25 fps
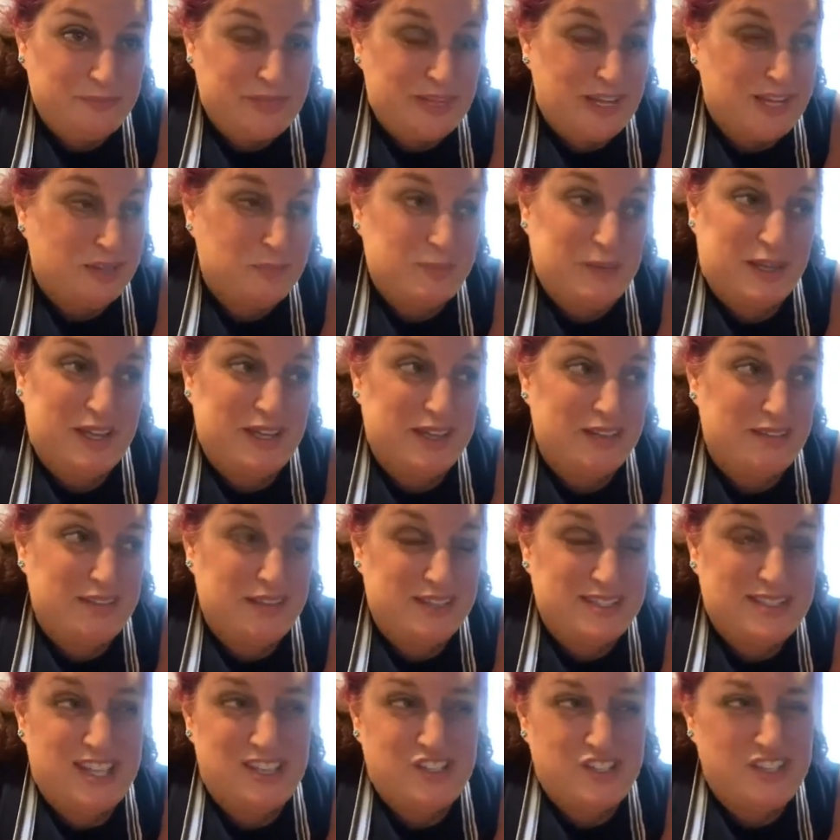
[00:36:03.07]
It'll be
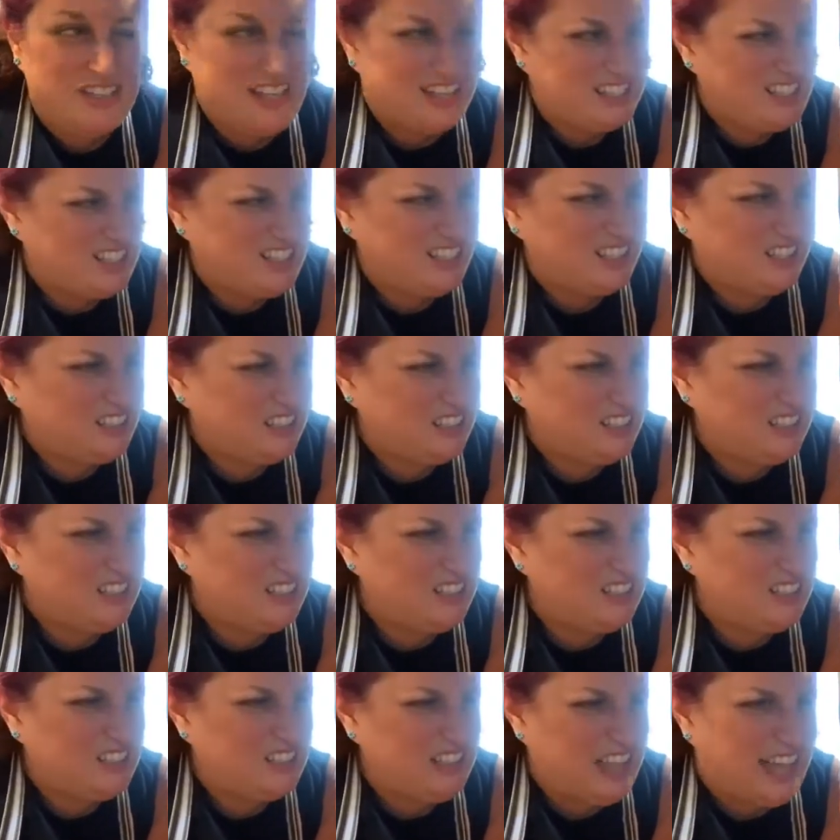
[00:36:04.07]
essentially that's the
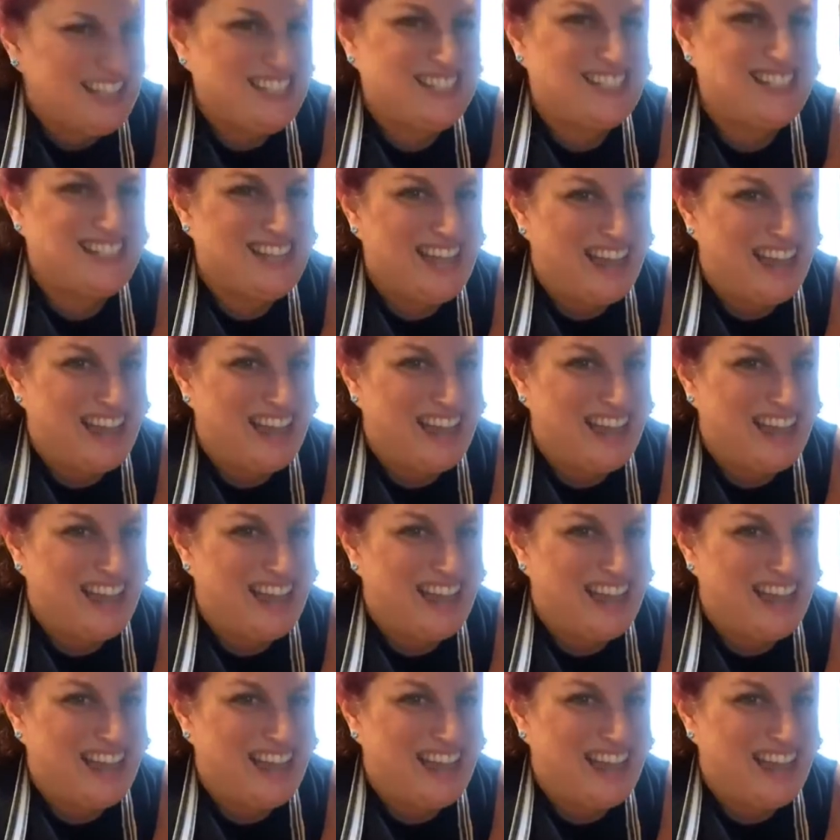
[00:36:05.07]
last